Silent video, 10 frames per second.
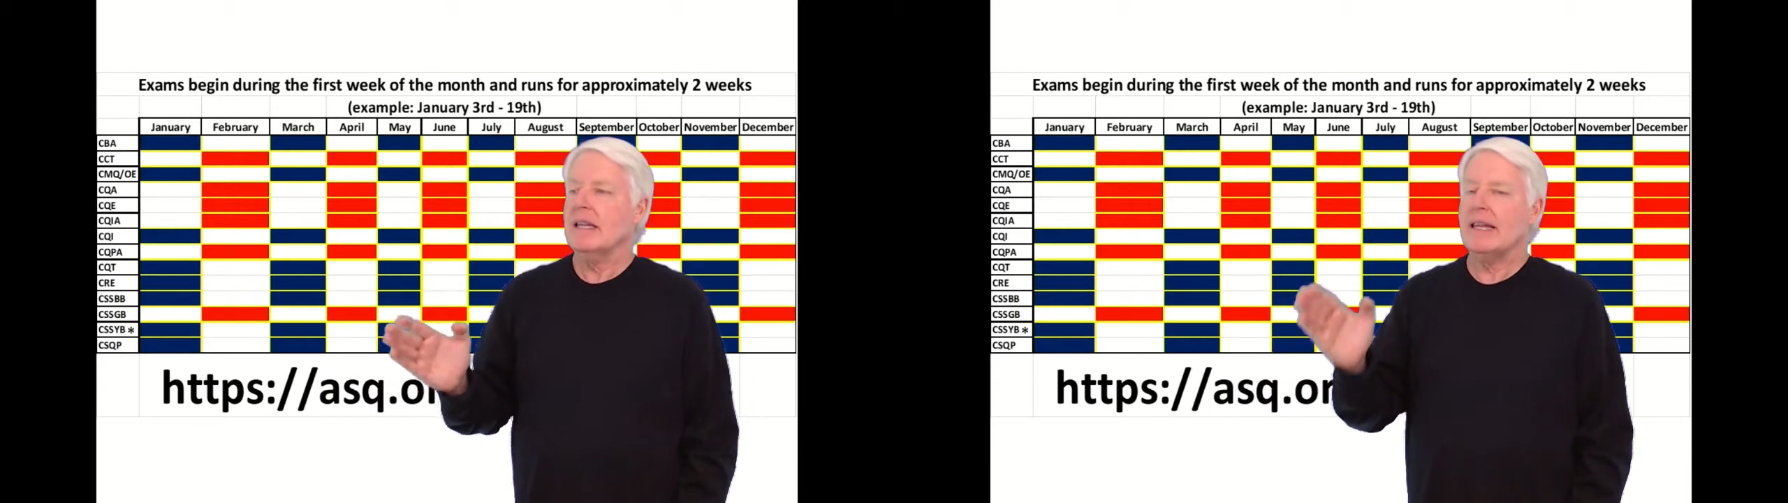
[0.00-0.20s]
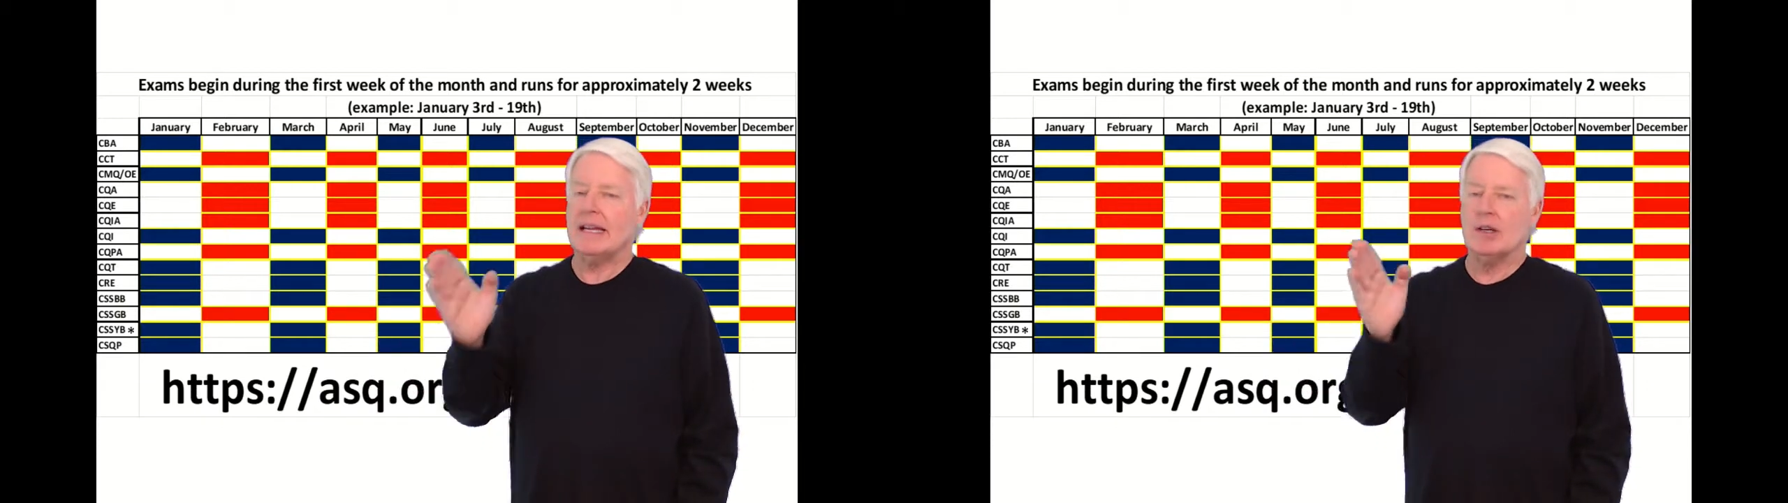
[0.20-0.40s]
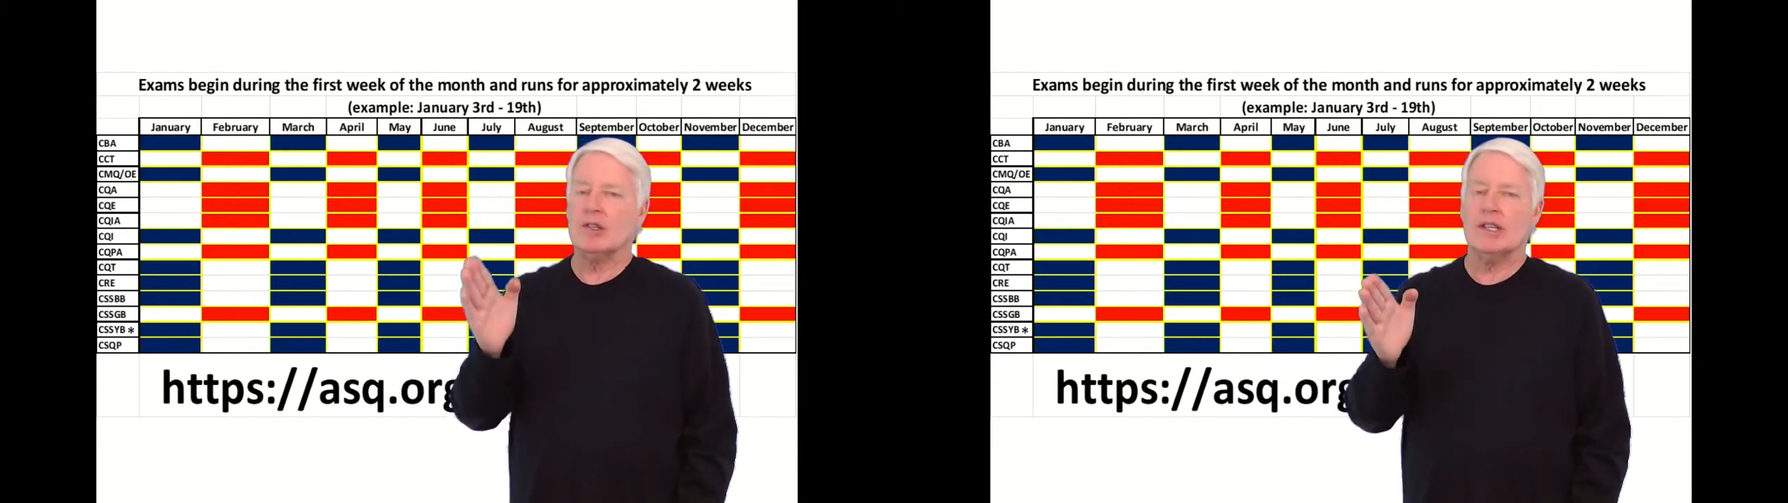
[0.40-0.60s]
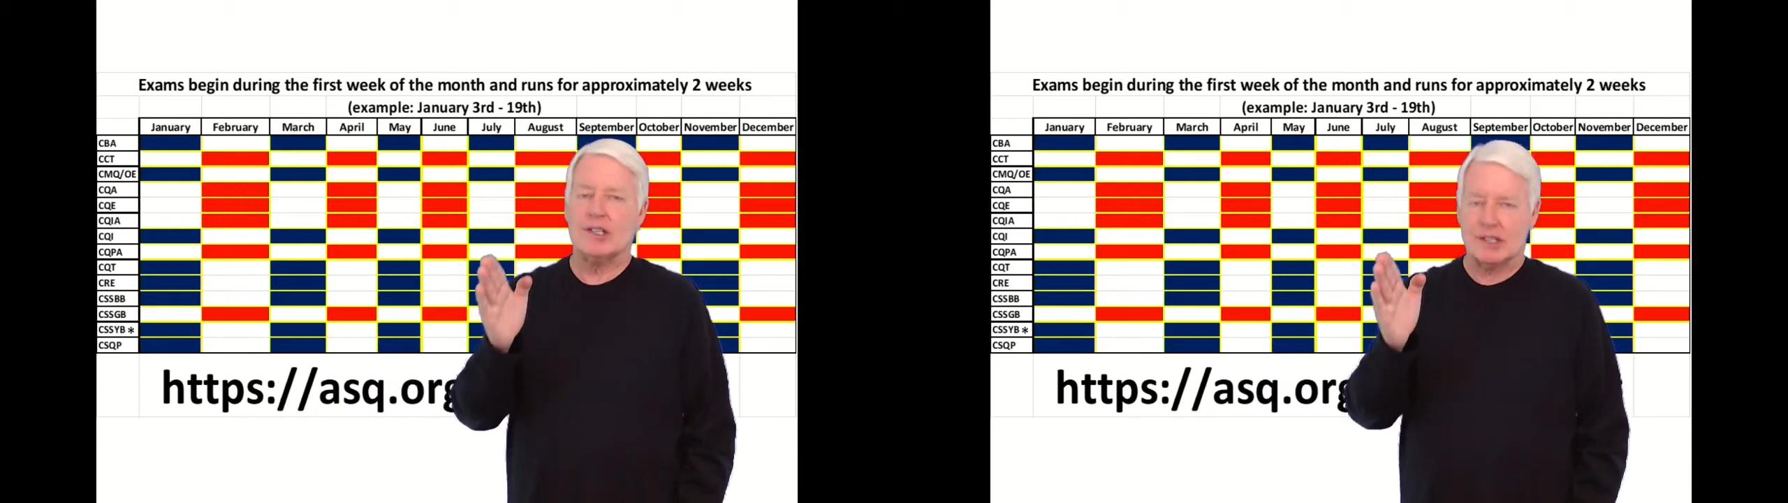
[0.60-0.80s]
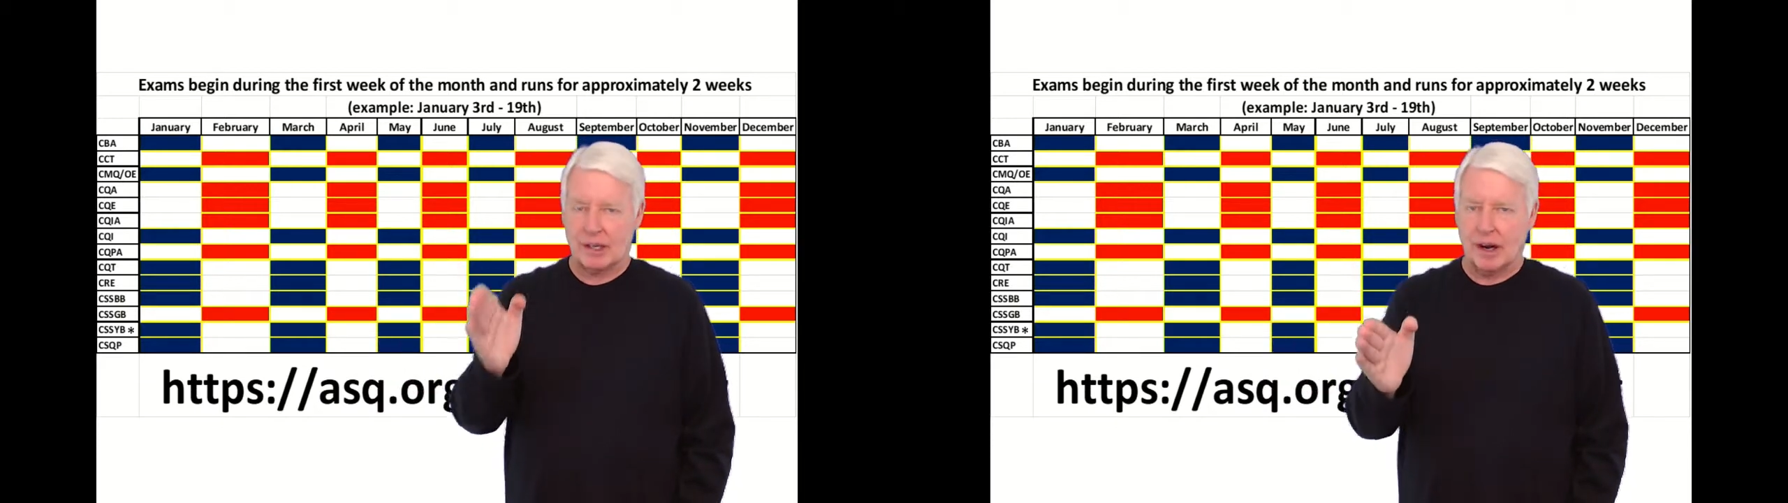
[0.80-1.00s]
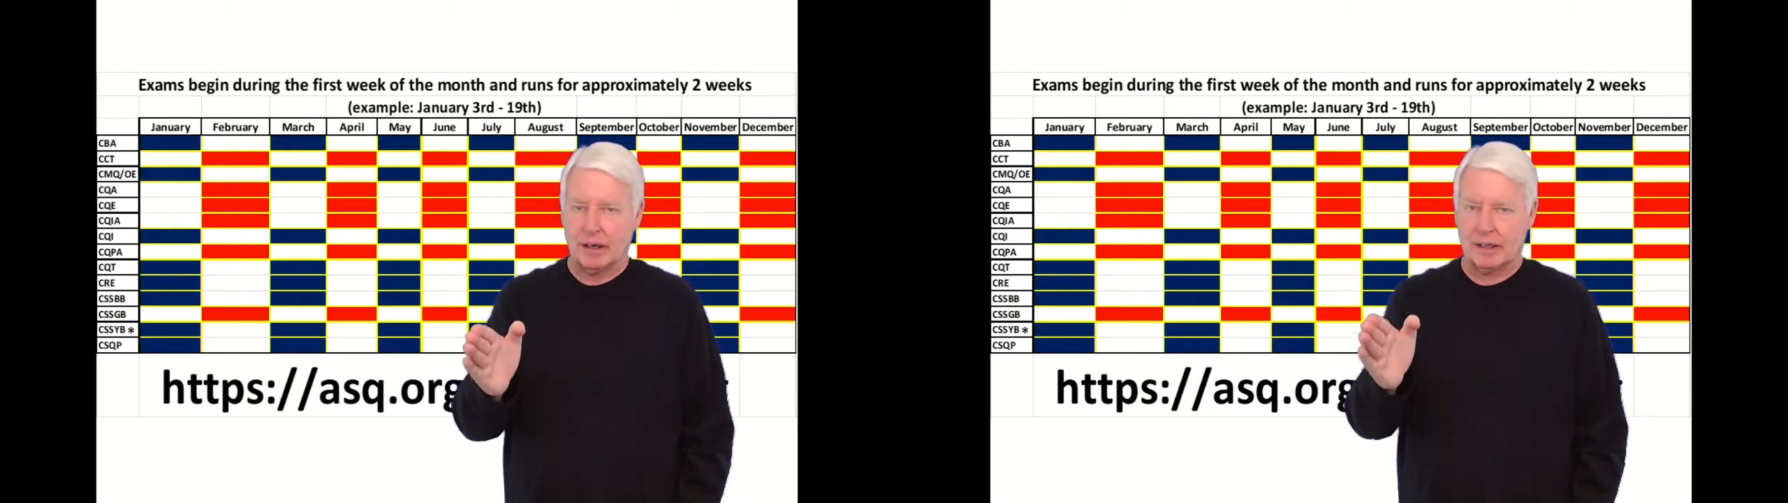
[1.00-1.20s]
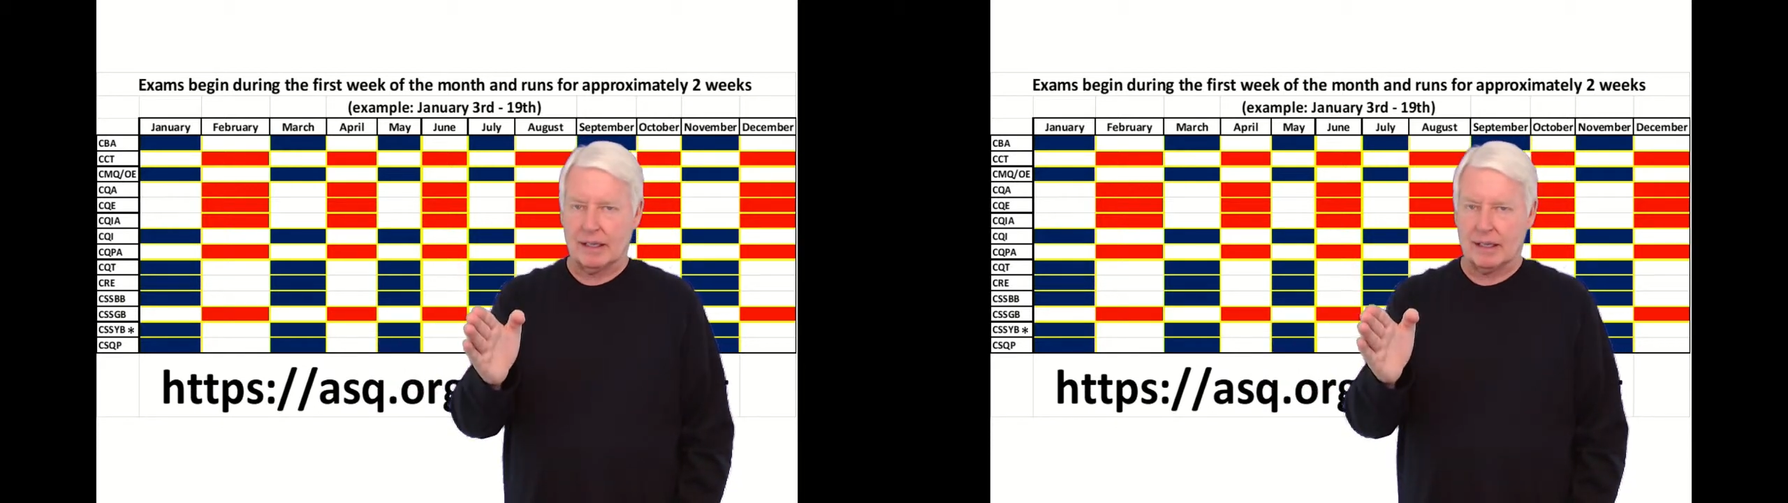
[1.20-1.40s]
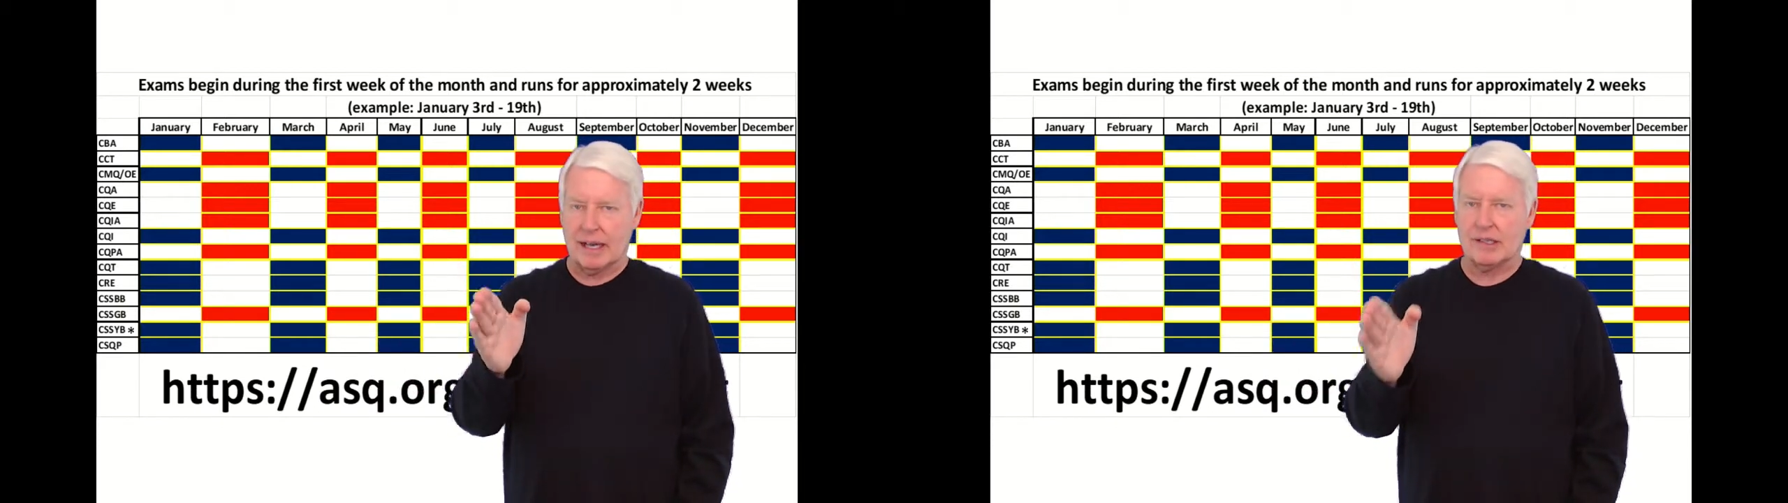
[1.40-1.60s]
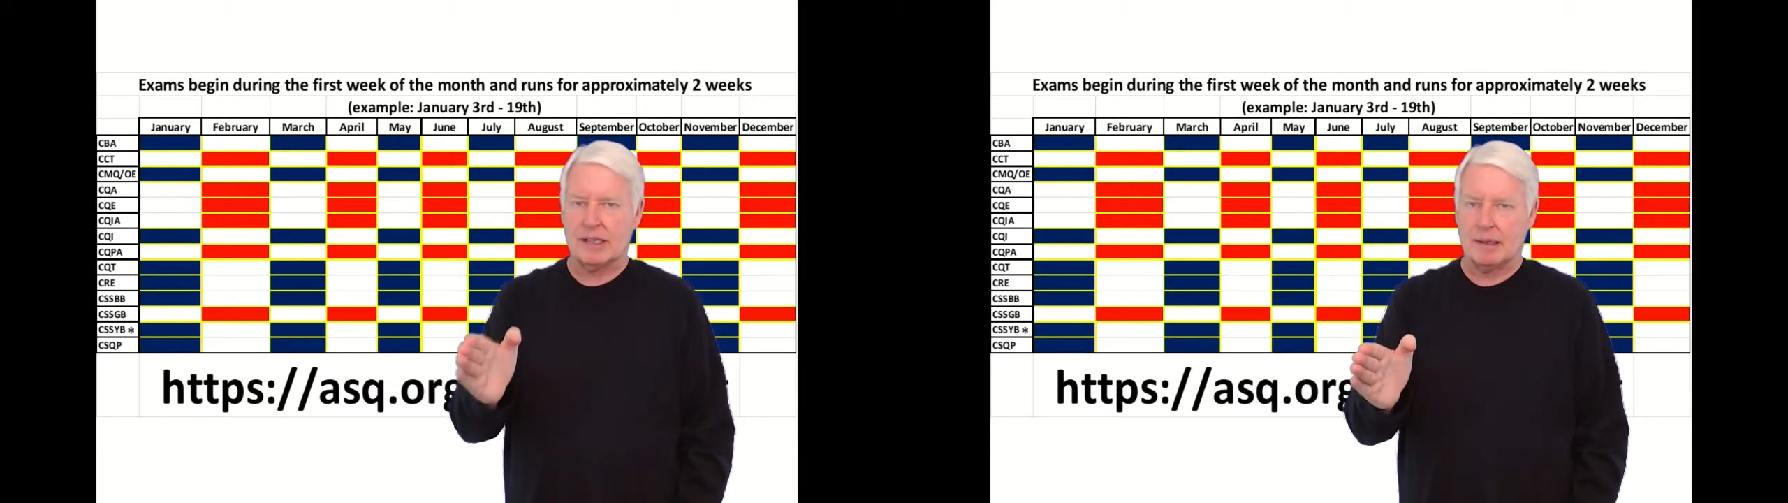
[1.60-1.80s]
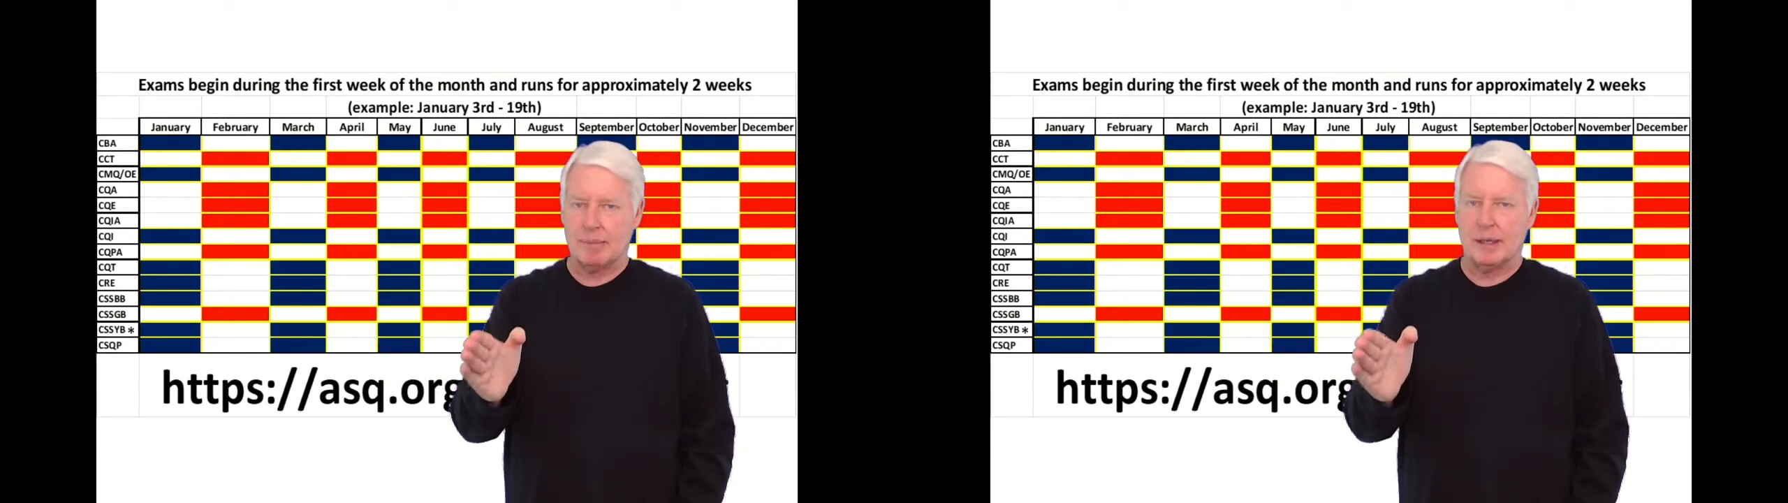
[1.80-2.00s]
they usually start the testing